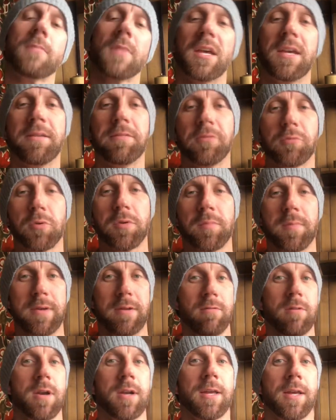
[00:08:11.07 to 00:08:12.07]
even with me
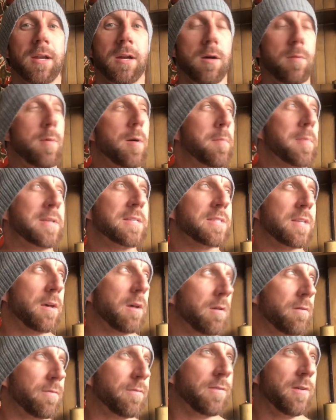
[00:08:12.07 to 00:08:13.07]
running it all by
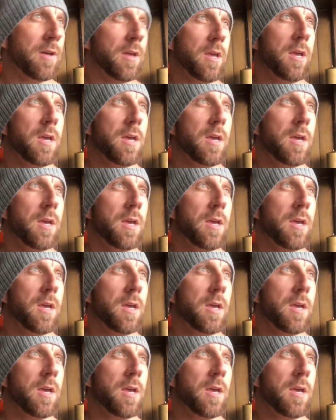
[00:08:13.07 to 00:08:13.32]
myself.